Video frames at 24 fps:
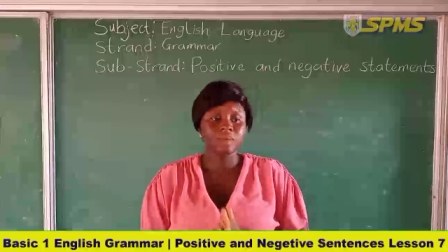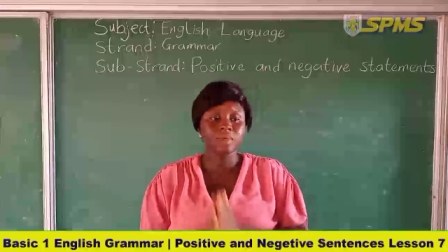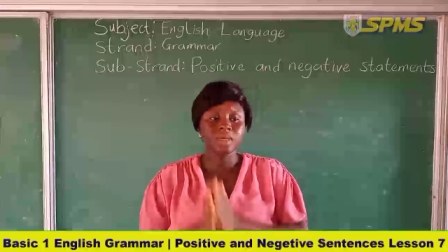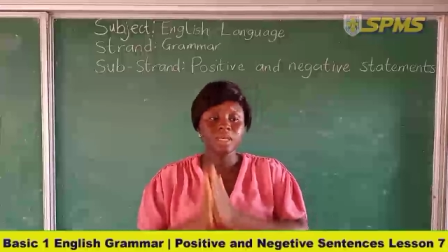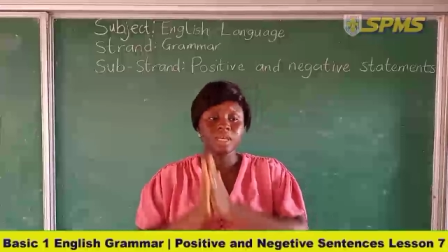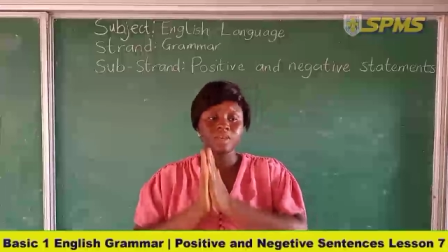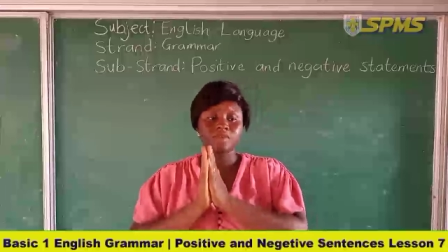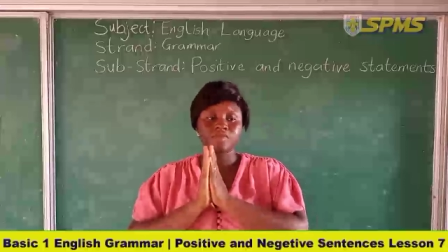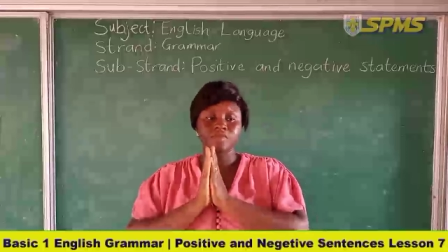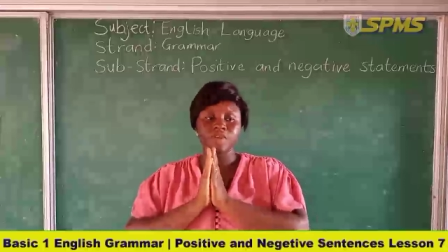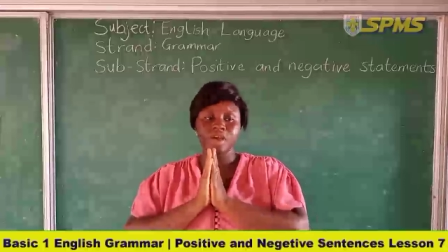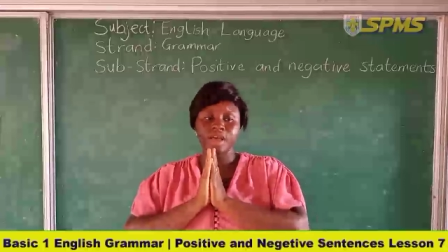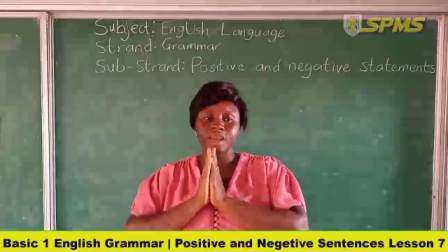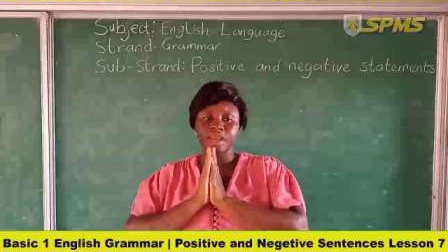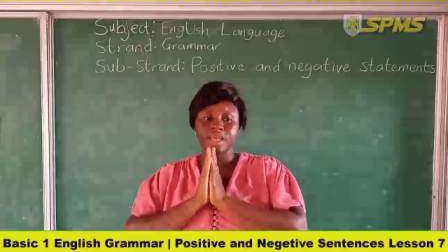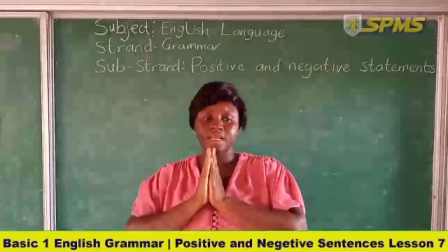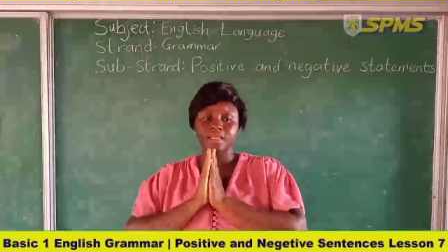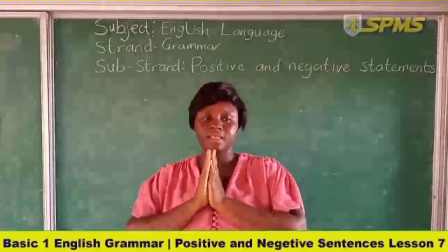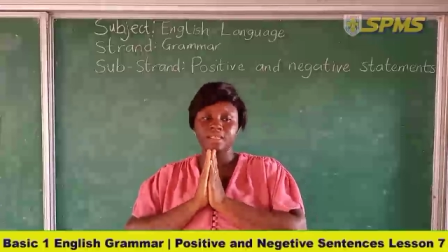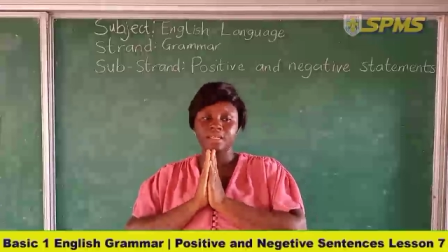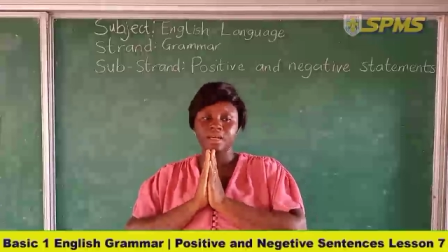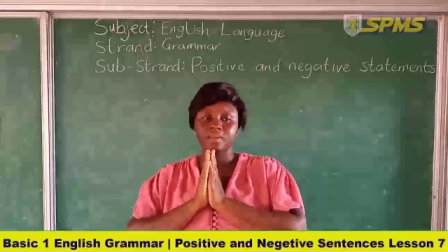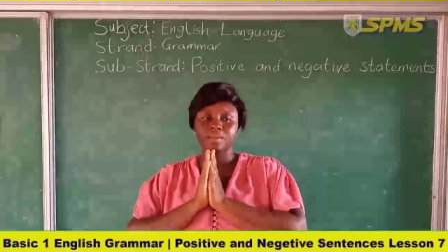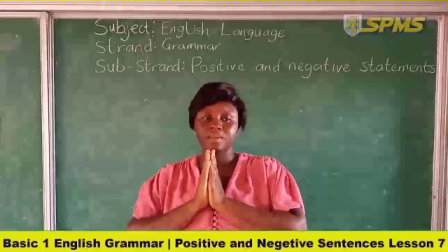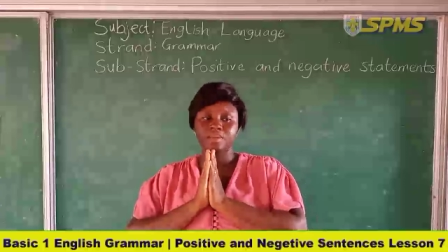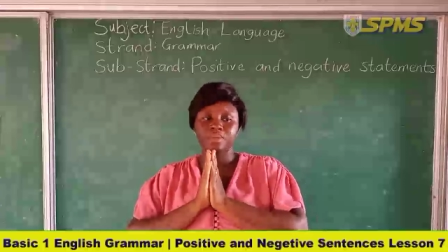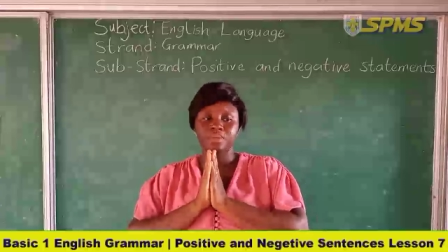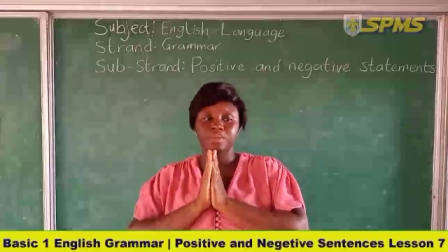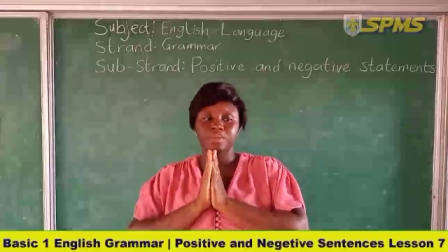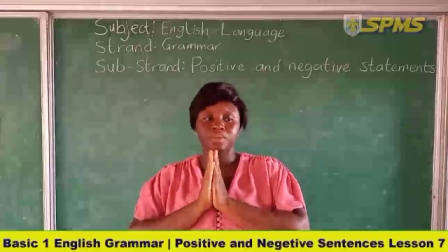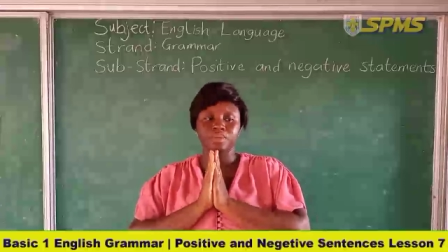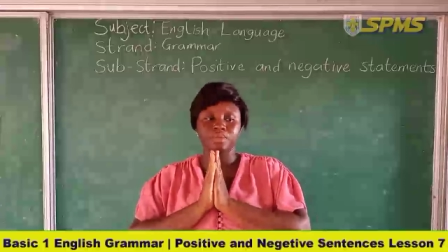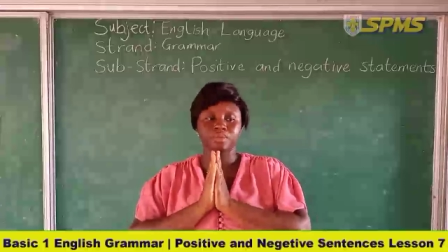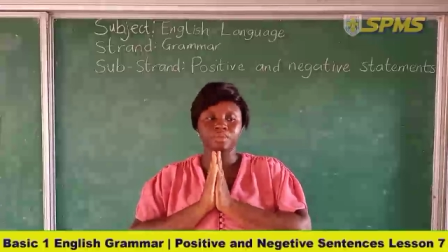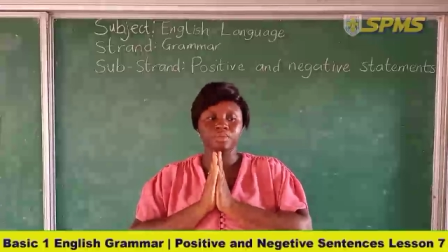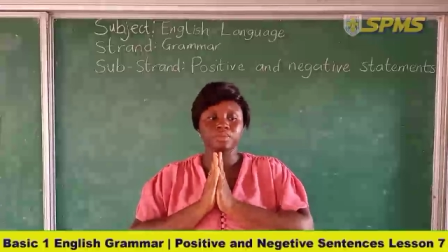Let me give you an
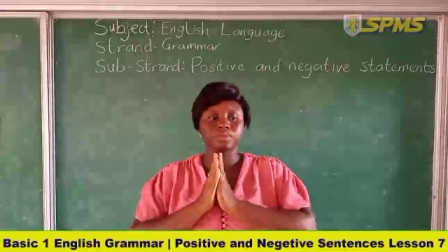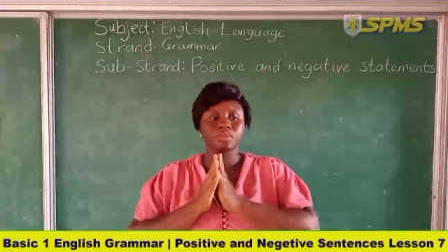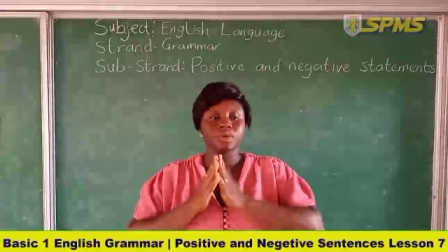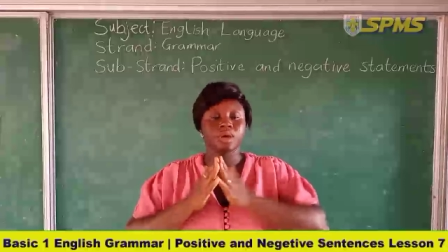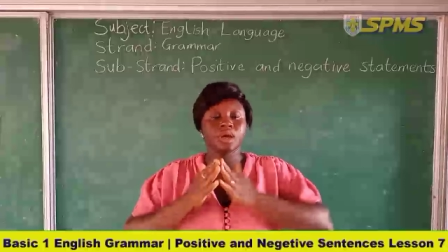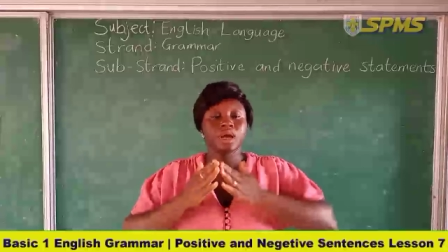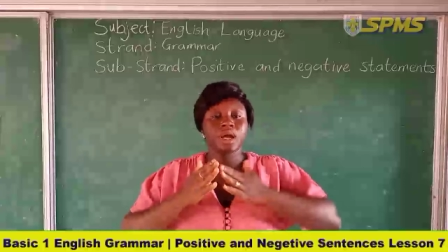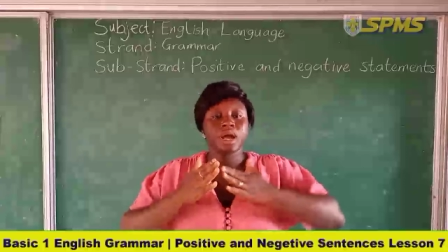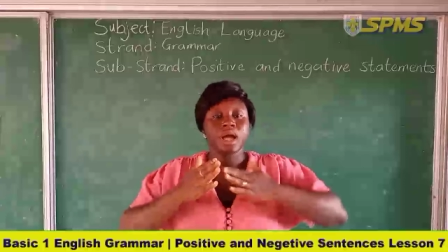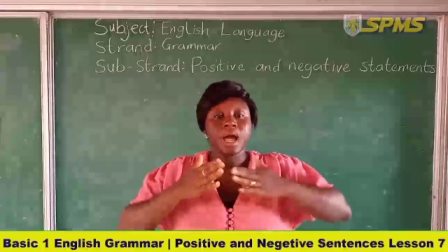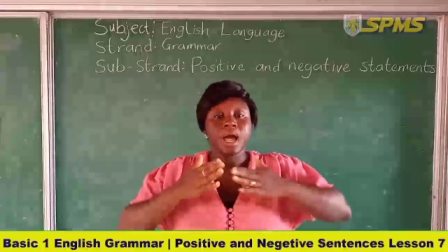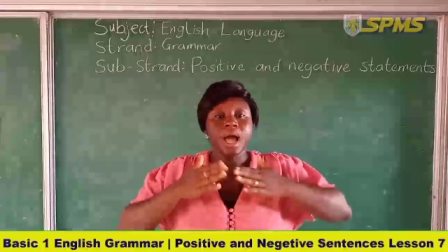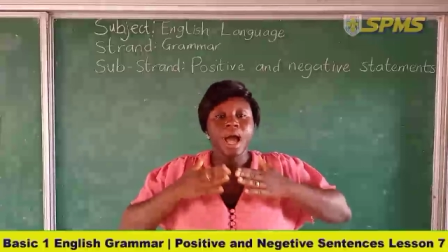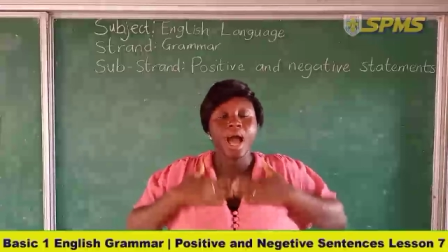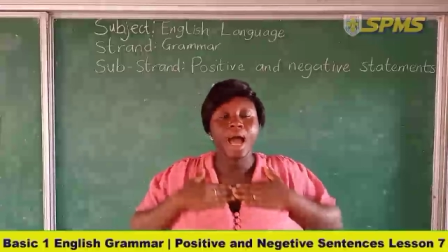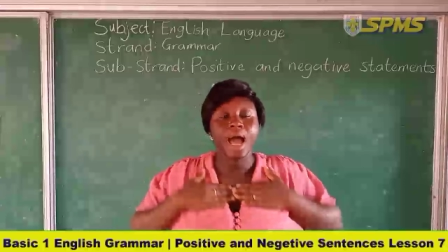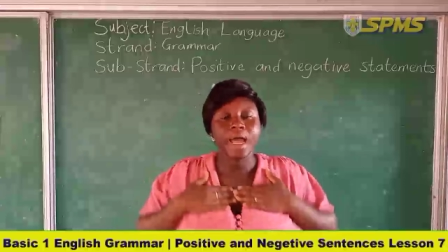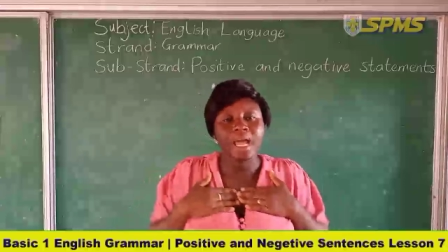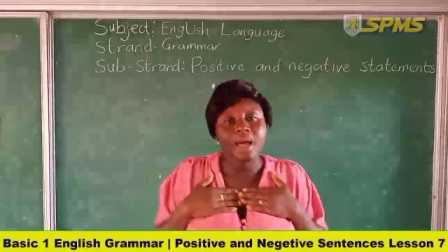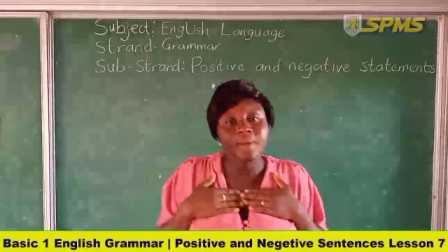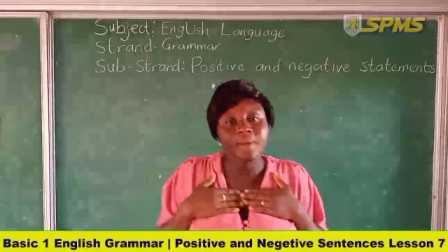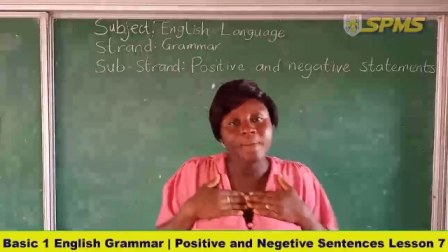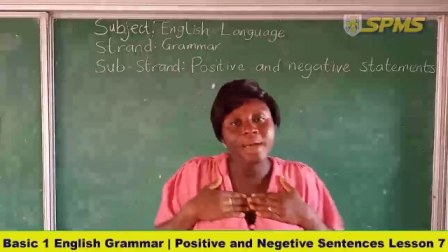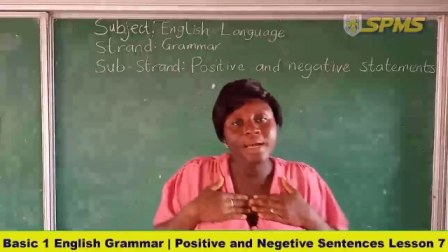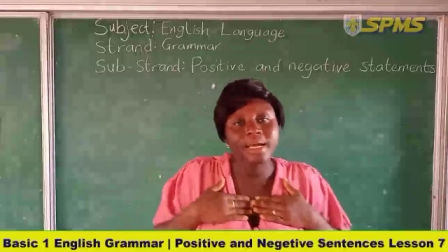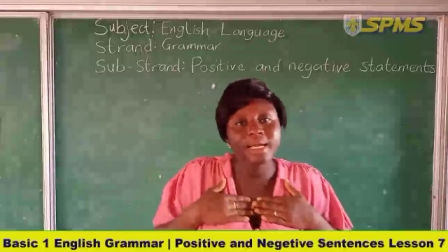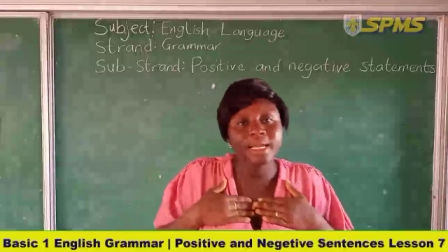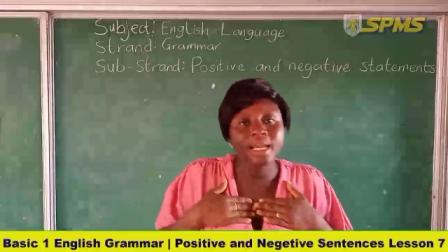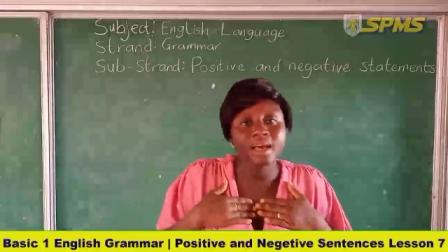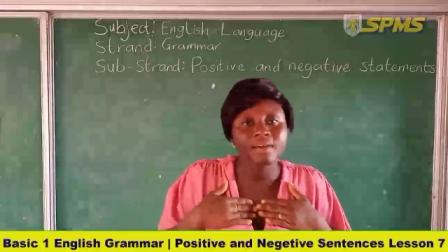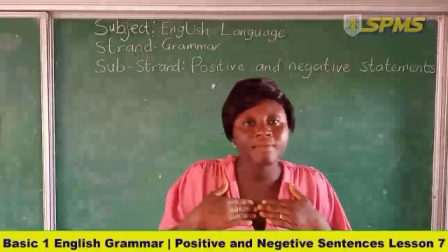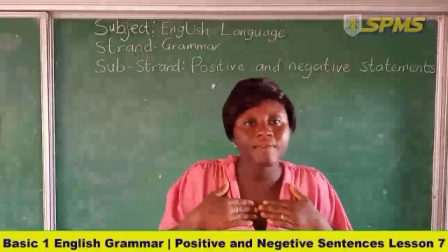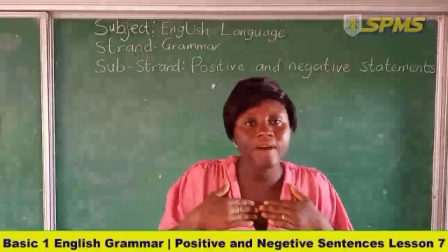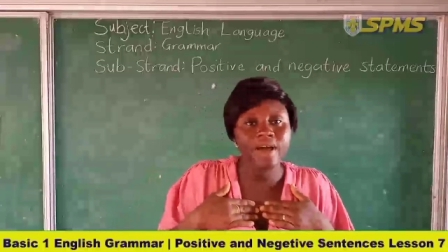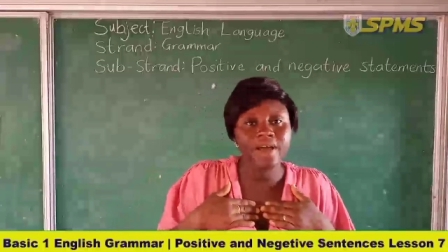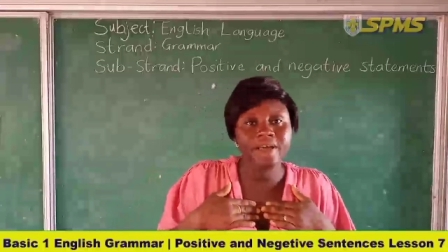example. I am a
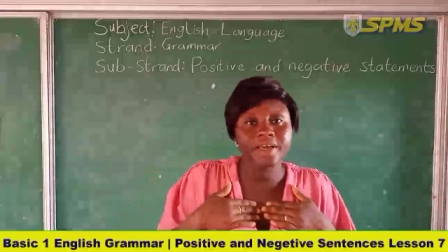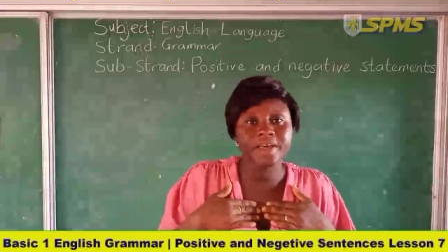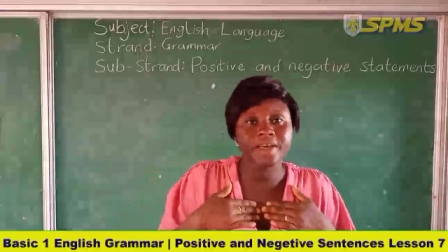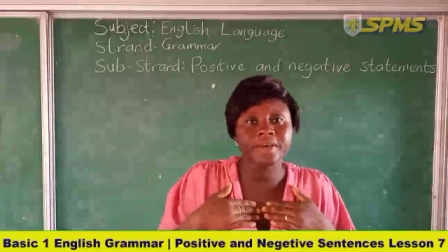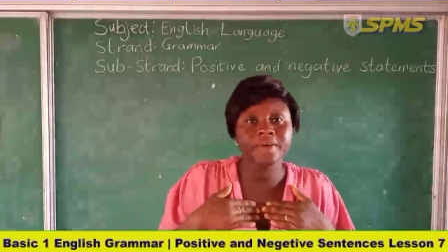clever